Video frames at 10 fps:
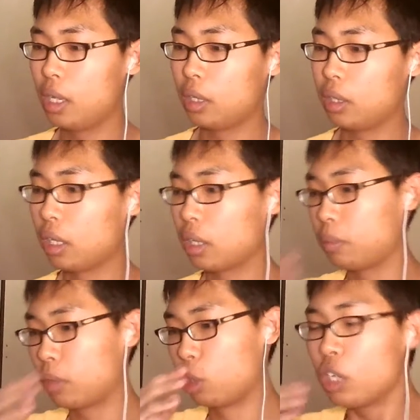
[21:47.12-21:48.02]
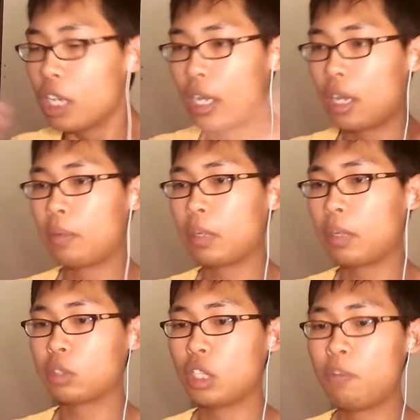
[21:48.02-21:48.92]
Like
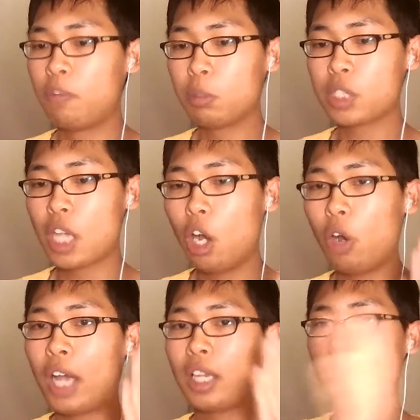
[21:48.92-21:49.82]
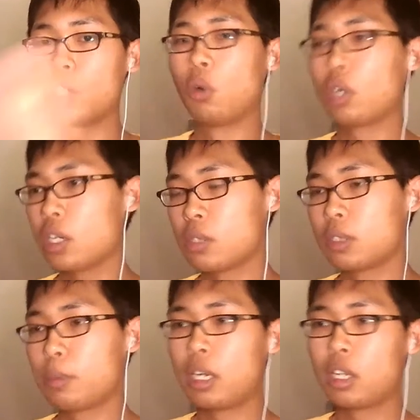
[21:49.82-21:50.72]
if people say, "Oh, I like your customs
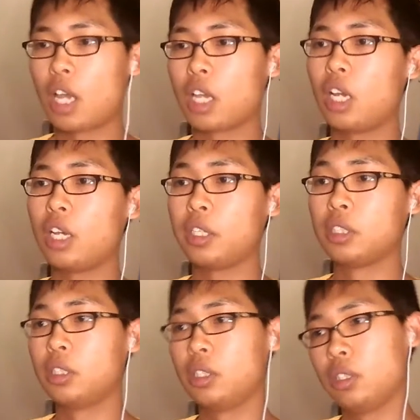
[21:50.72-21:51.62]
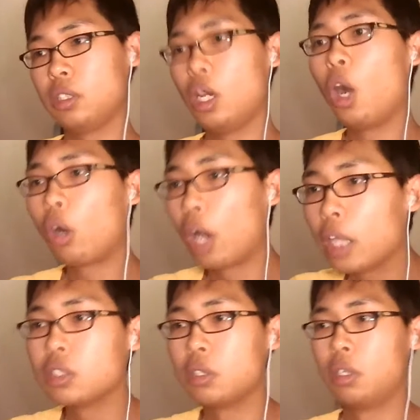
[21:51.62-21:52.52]
better than that guy,"
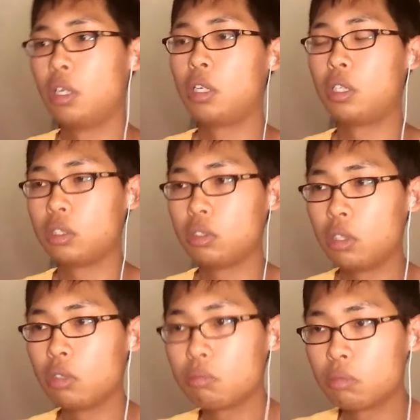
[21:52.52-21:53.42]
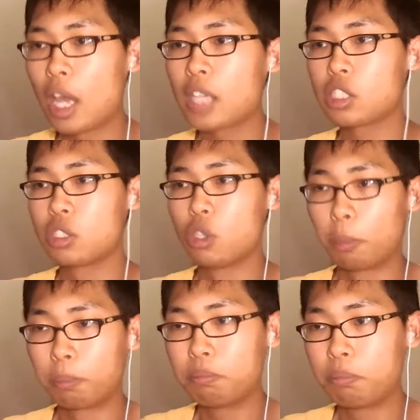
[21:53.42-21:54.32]
all right, that's your
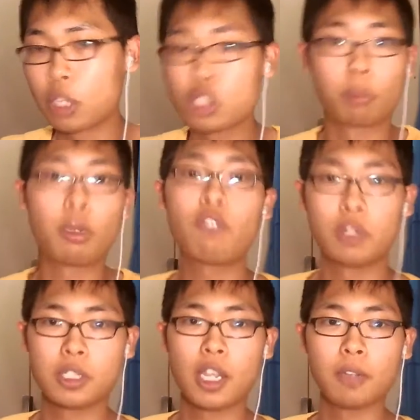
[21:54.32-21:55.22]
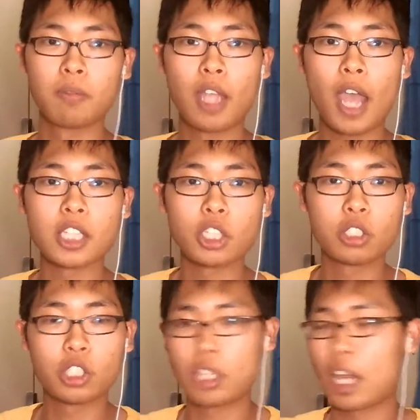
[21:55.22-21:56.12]
personal preference then. As long as you're
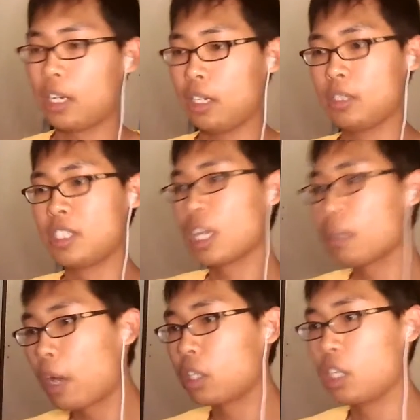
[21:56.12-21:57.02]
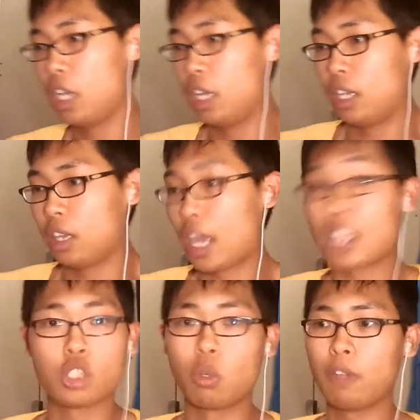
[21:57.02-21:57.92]
not a dick about it,
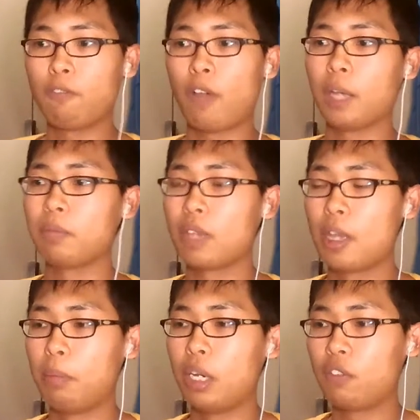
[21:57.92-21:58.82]
that's totally fine.